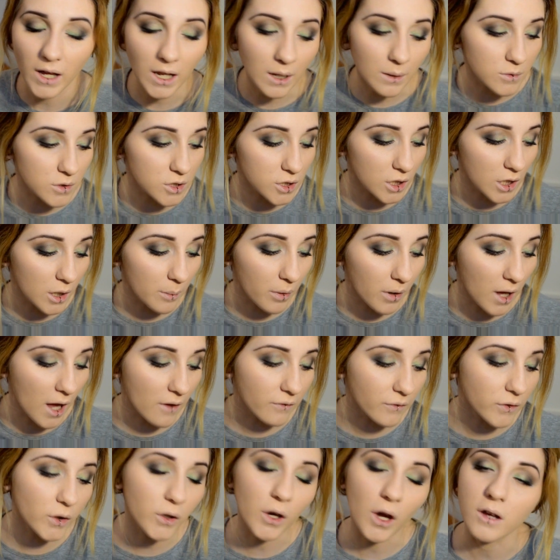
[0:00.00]
and I'm just going to apply
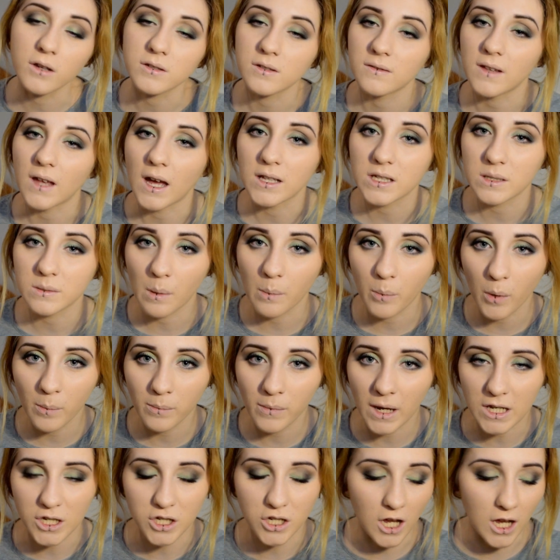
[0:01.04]
a few coats of that to my
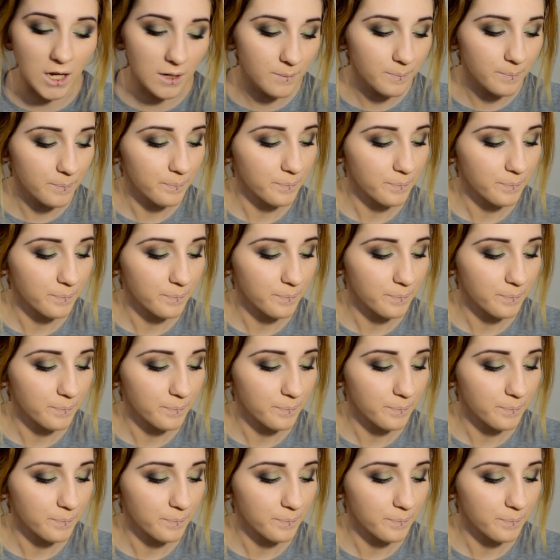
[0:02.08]
bottom lash line.